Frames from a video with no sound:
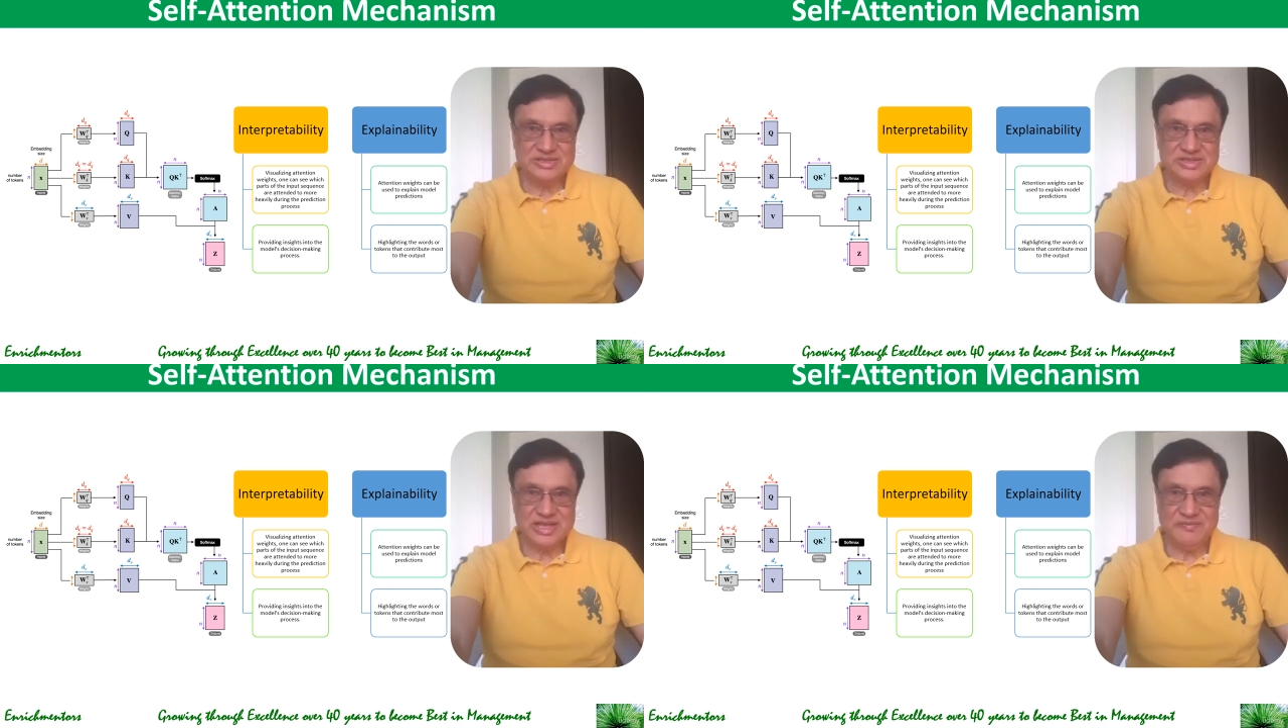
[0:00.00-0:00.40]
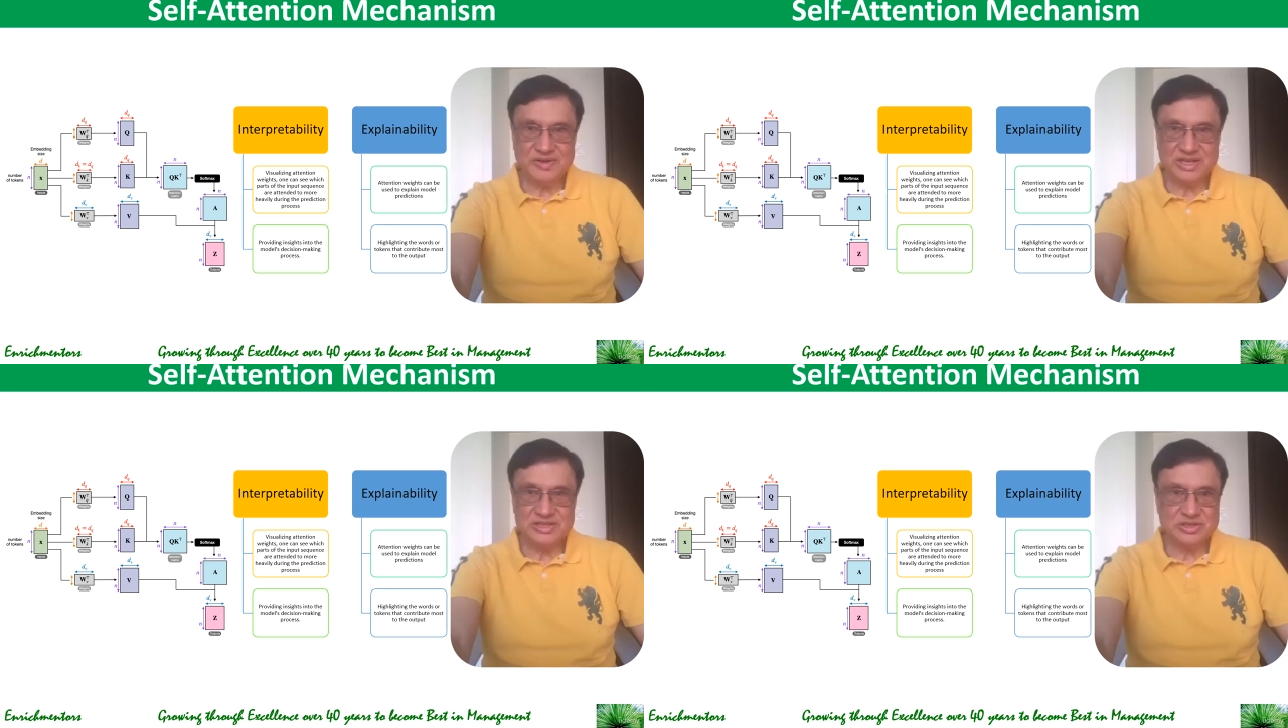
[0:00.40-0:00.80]

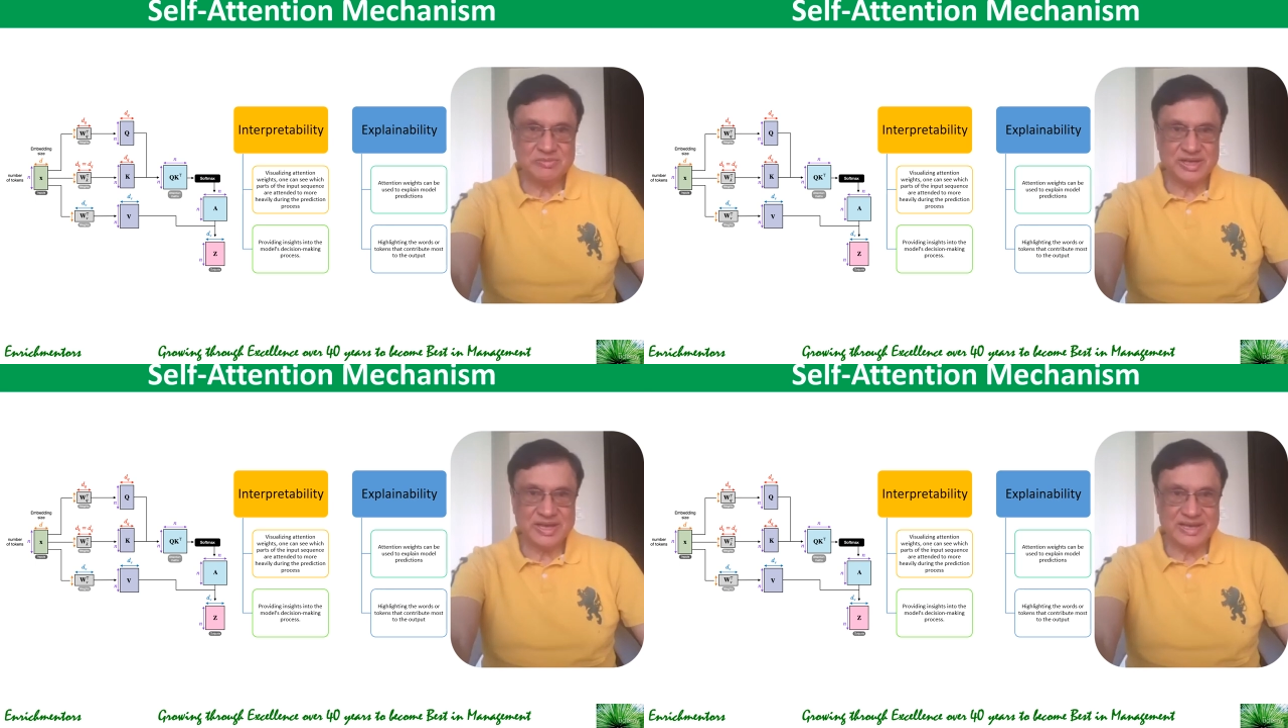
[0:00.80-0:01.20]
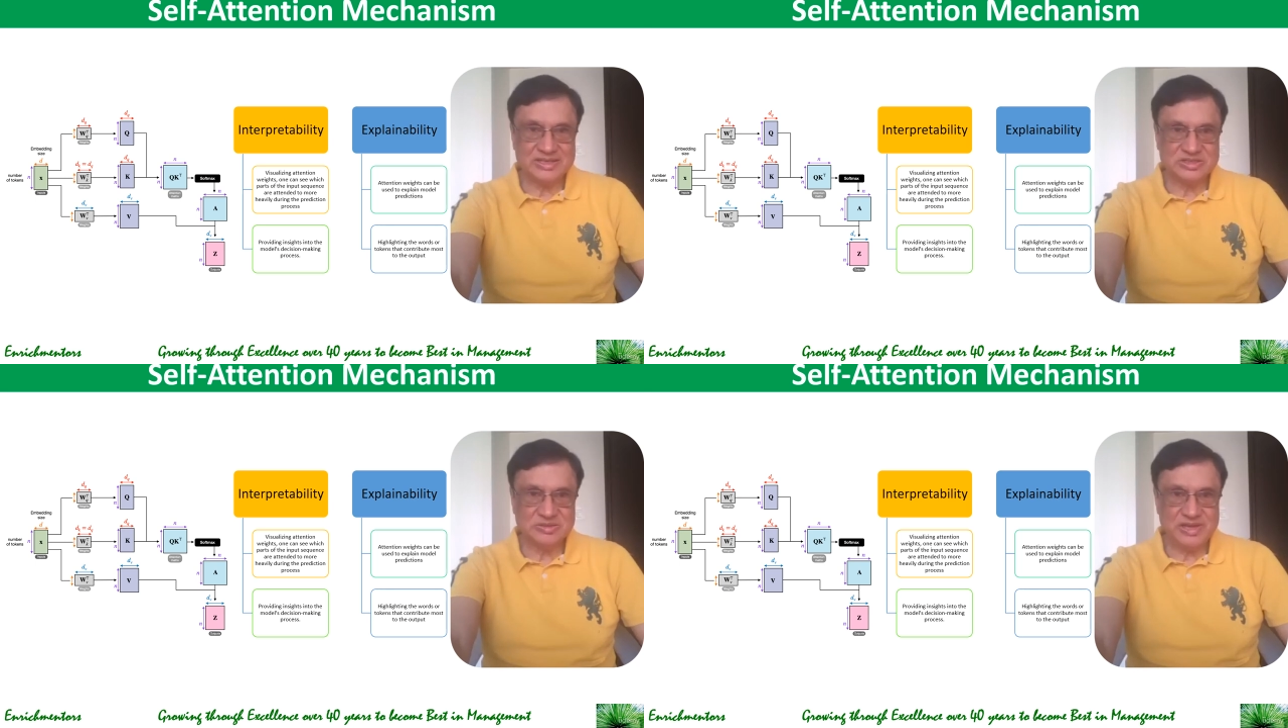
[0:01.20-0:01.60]
self-attention
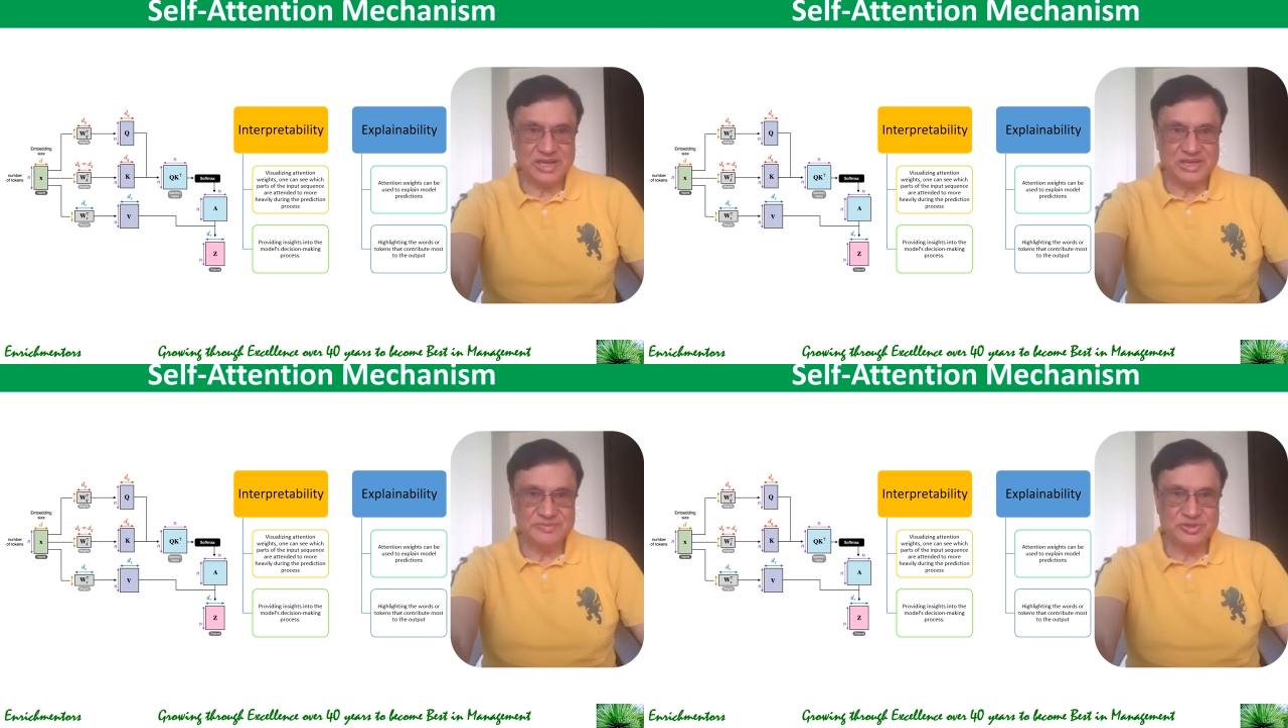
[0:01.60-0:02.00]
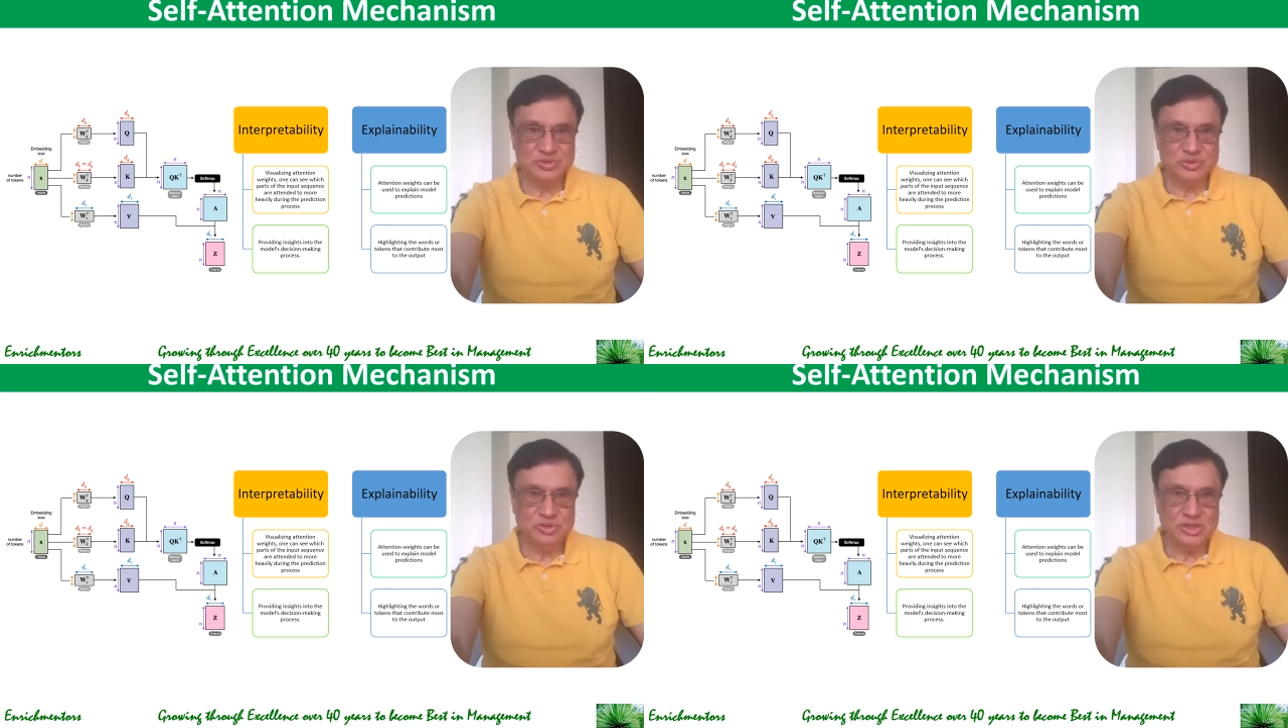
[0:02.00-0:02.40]
mechanism helps
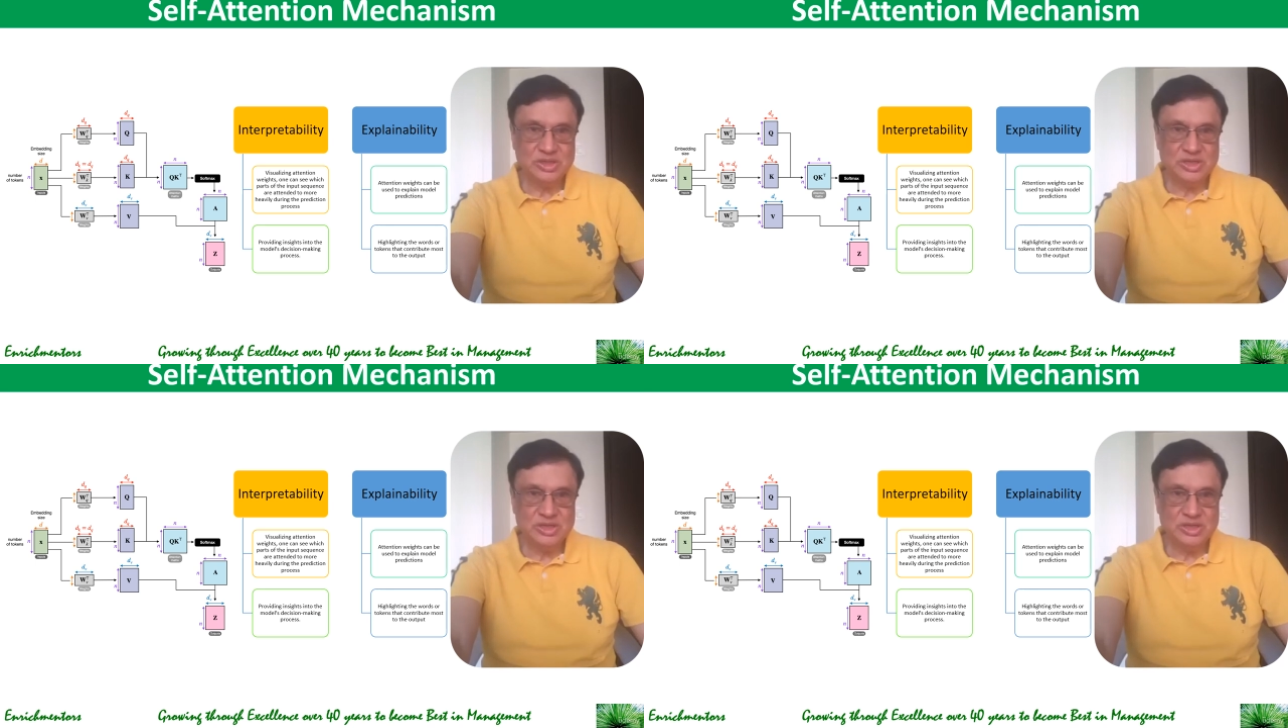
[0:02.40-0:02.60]
you